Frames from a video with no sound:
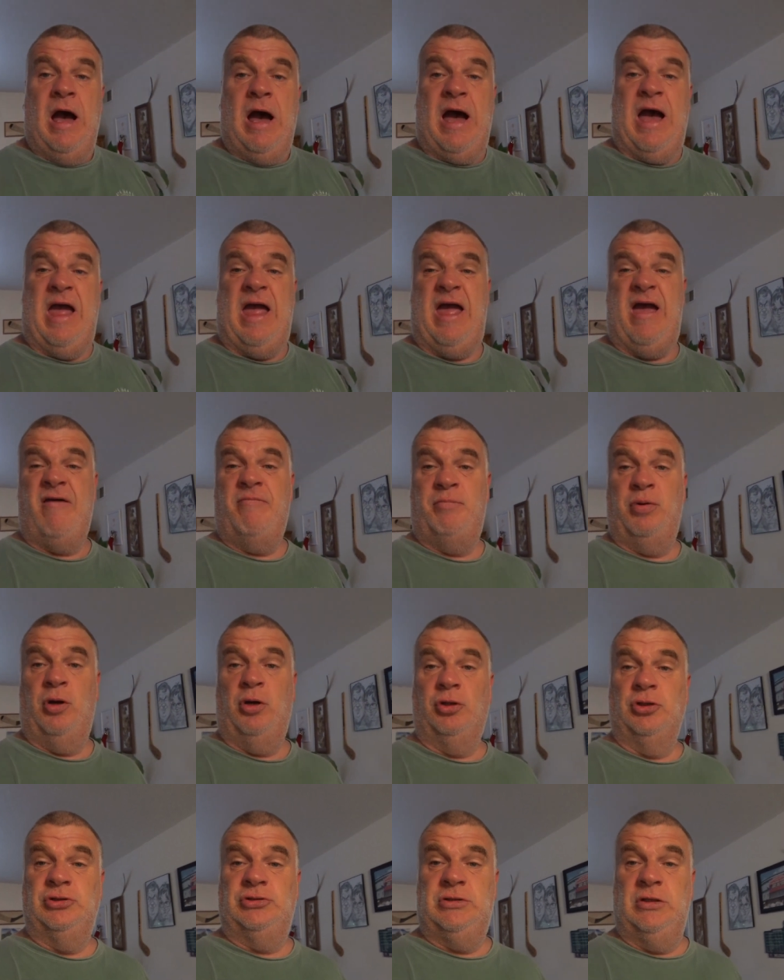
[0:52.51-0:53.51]
I have
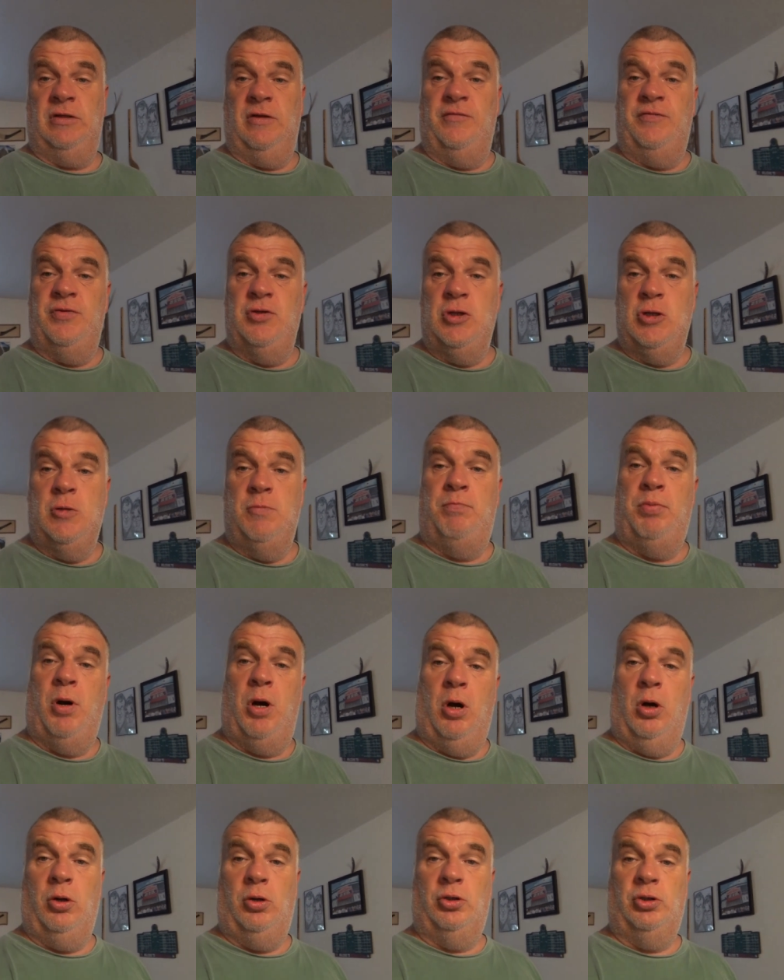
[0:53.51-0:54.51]
posted a few
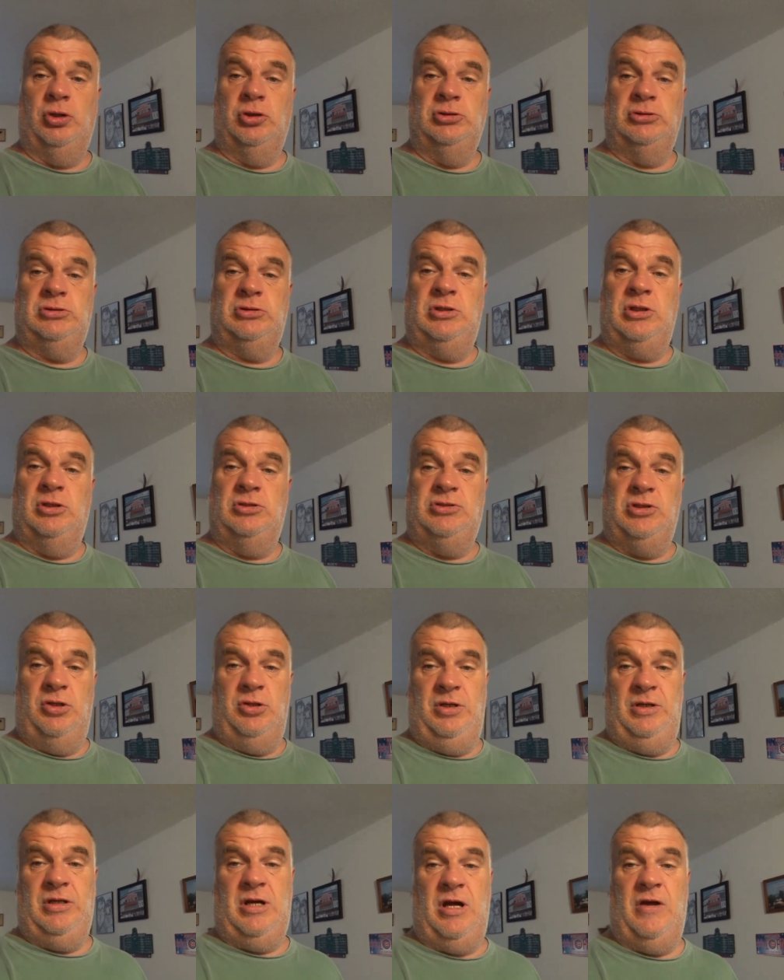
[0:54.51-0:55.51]
polls
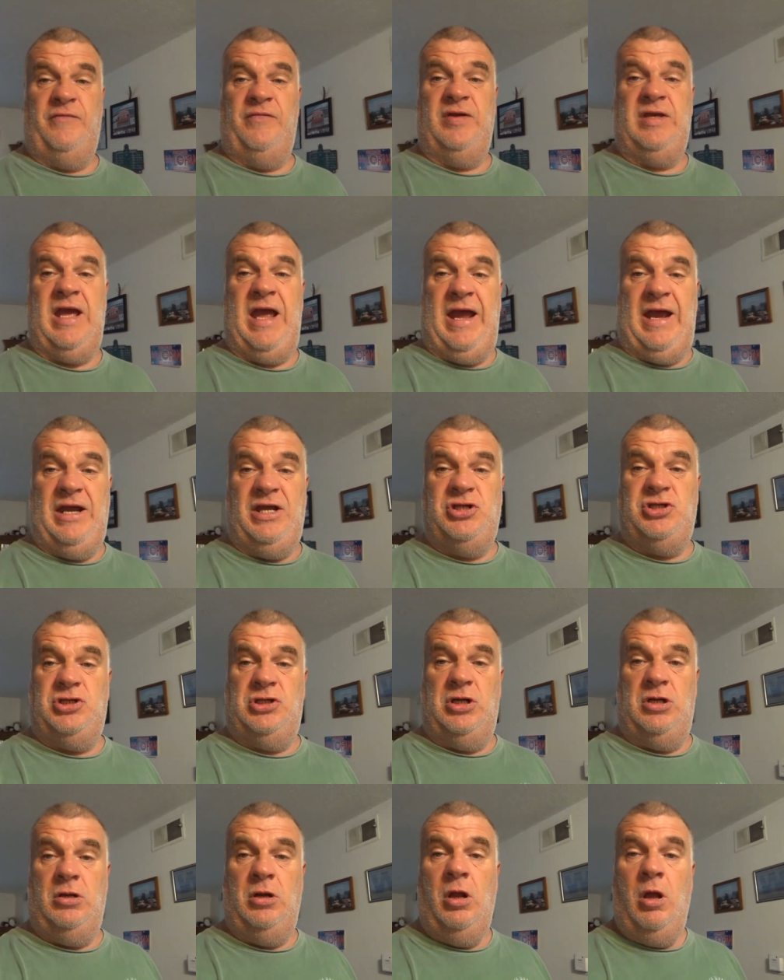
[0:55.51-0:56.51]
concerning
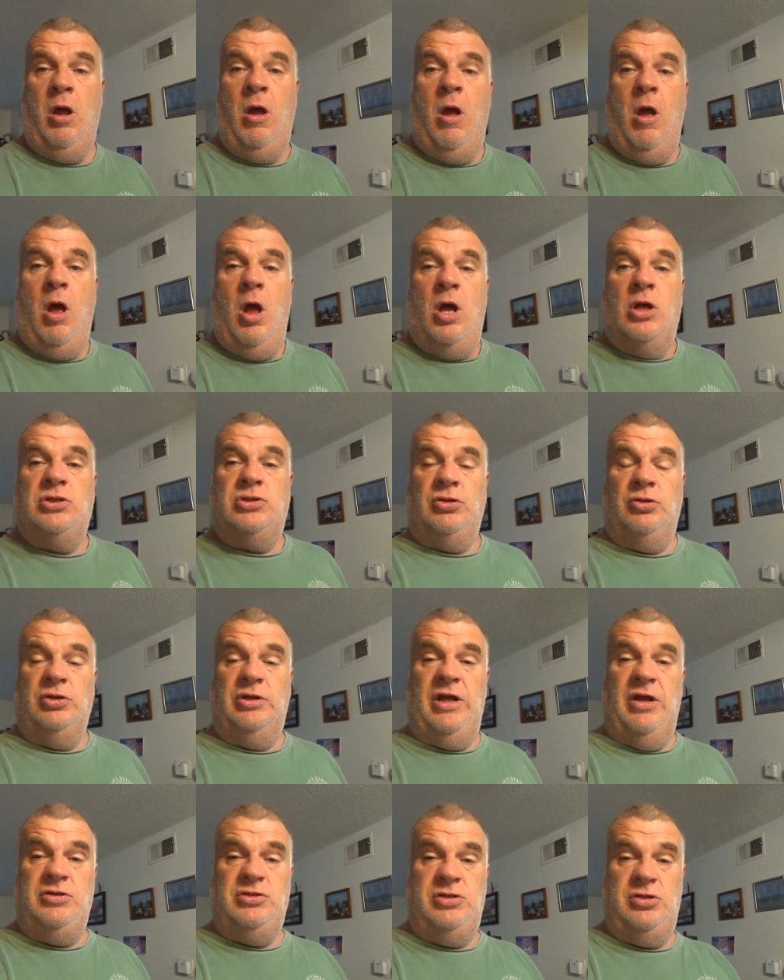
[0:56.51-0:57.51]
notification, so it
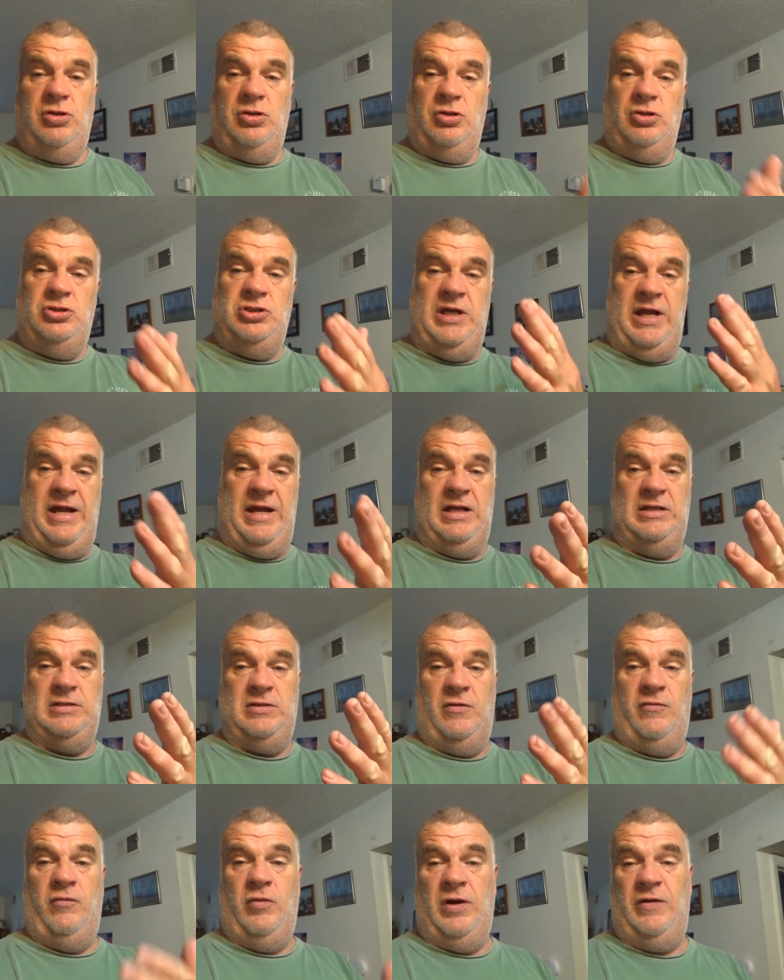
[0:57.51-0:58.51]
gives you a chance
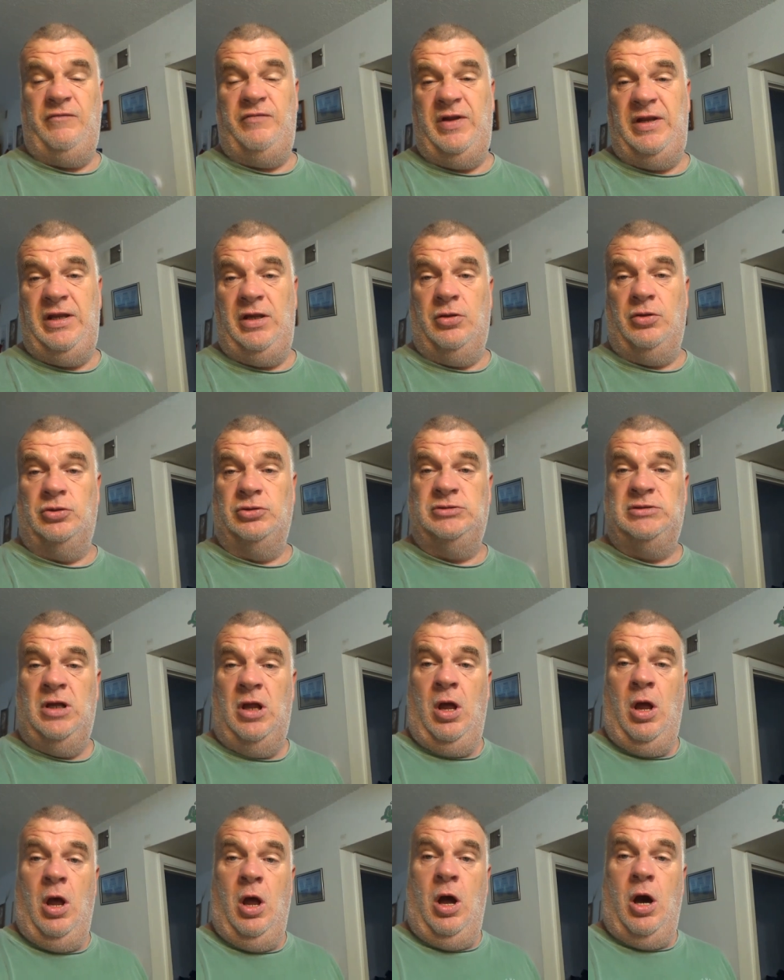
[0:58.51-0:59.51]
of what videos
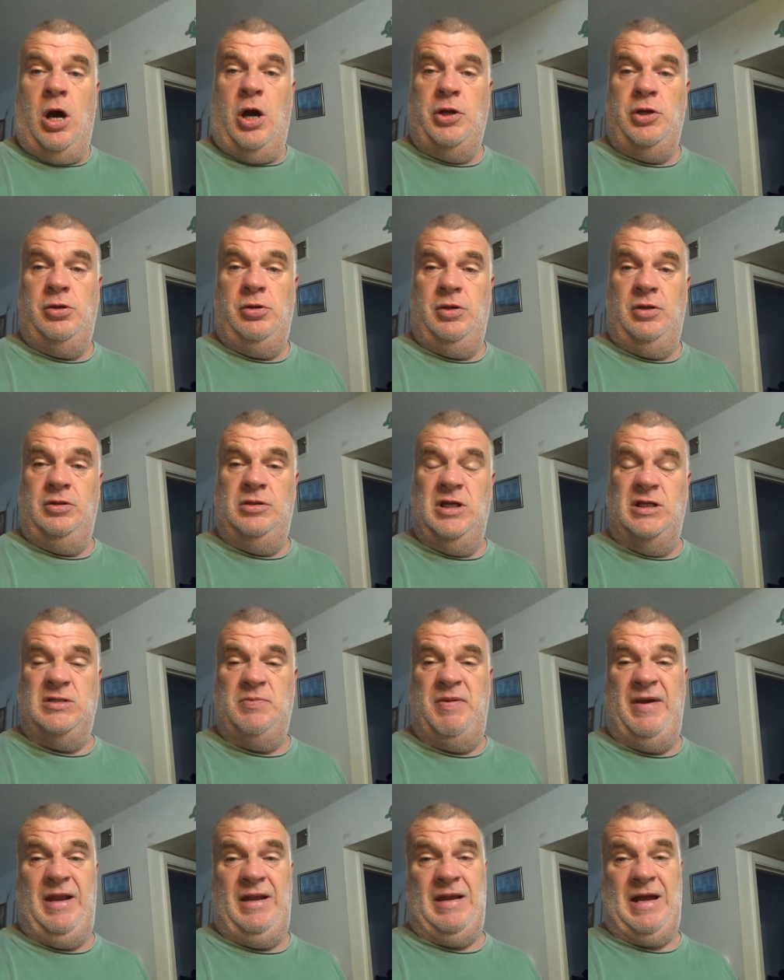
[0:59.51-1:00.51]
are you
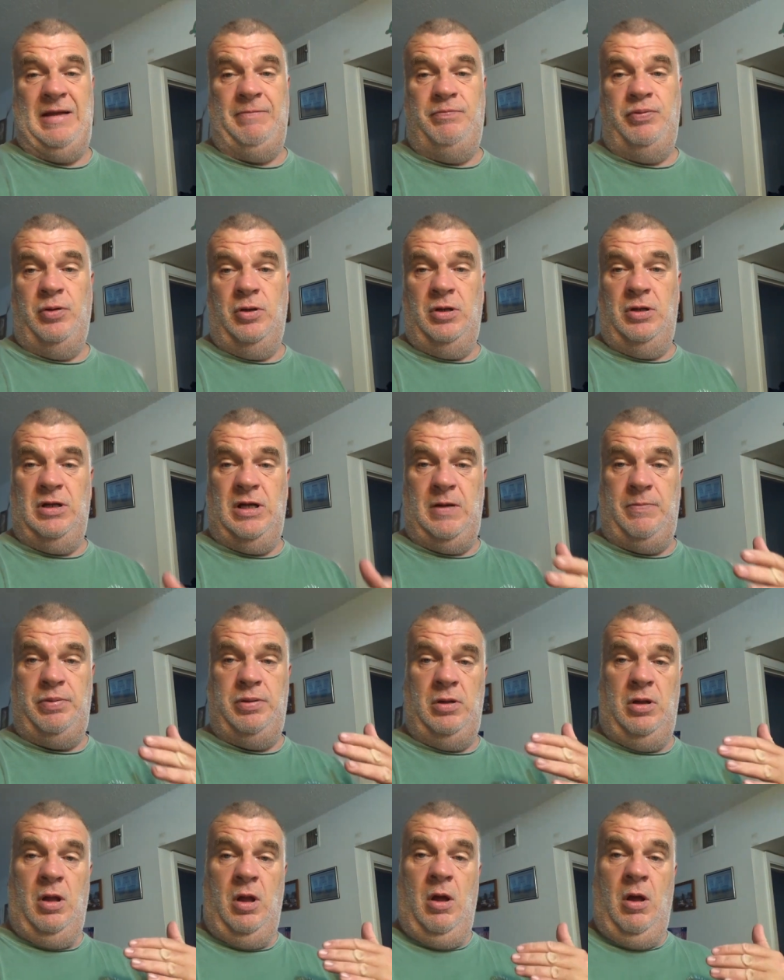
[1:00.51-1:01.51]
anticipating. I put up
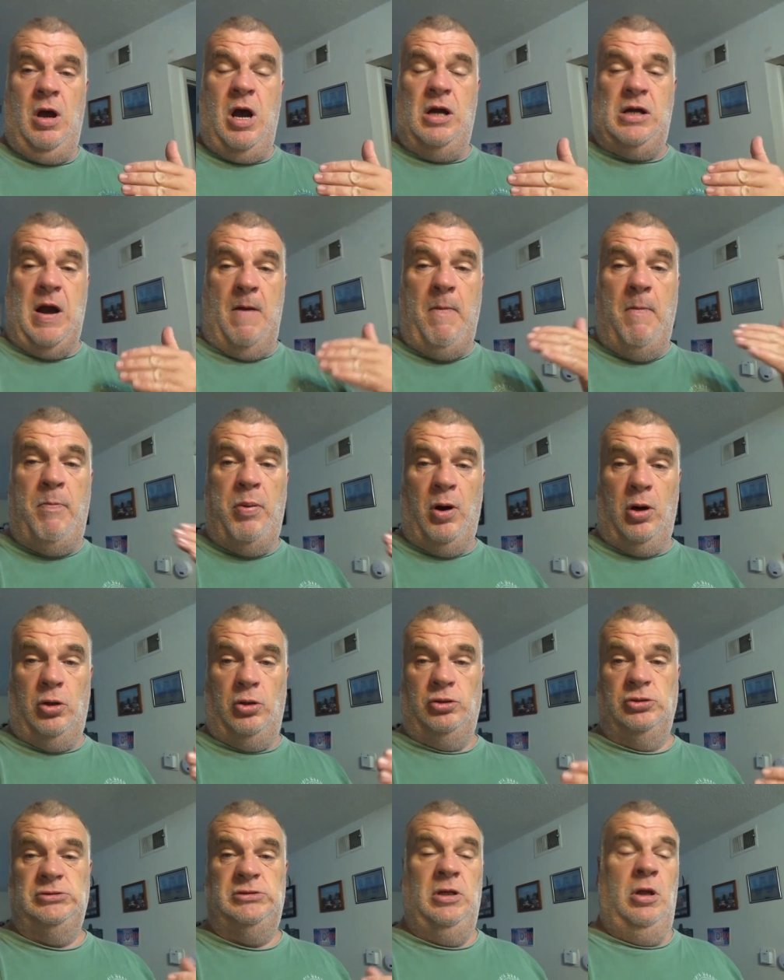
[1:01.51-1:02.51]
a couple
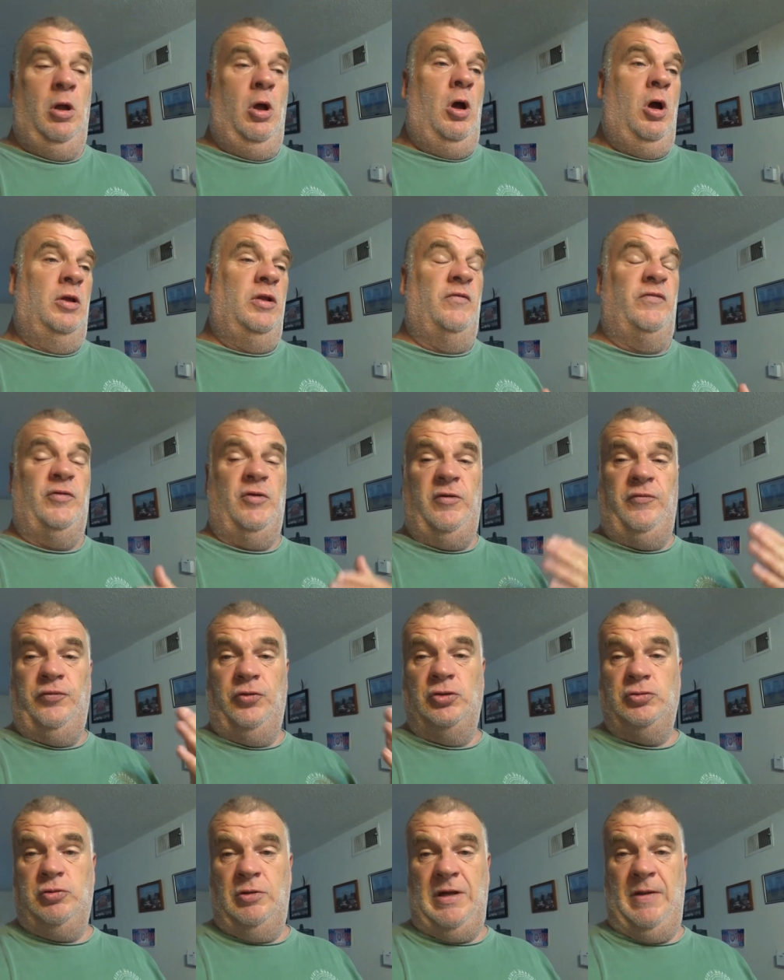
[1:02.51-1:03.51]
polls. The very
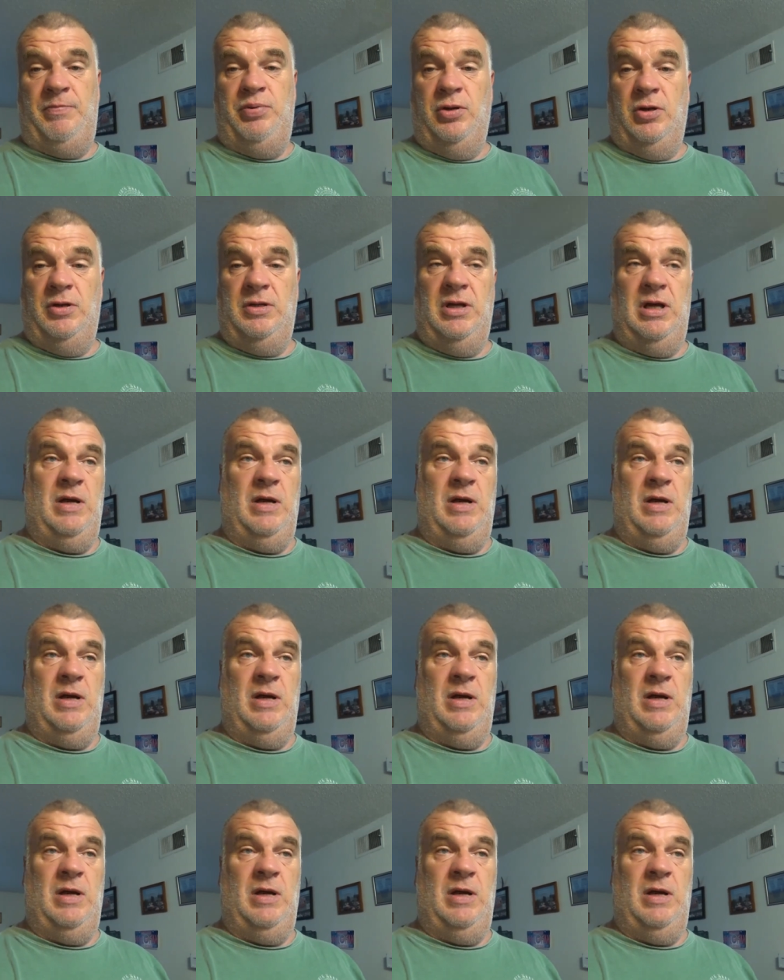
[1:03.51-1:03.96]
first one I put